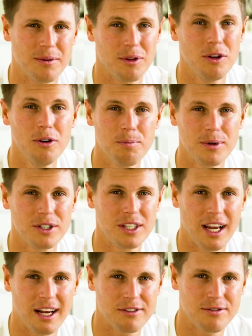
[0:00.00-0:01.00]
loop when
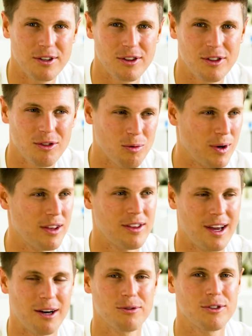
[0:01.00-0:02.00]
she asked for a
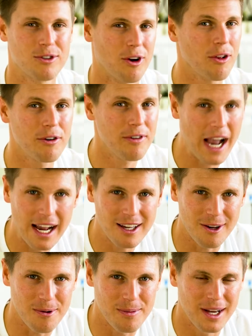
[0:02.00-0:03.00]
$3,000
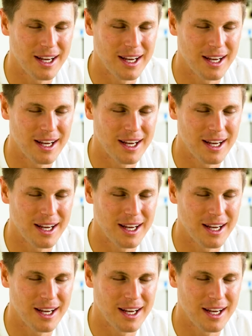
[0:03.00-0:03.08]
vacuum.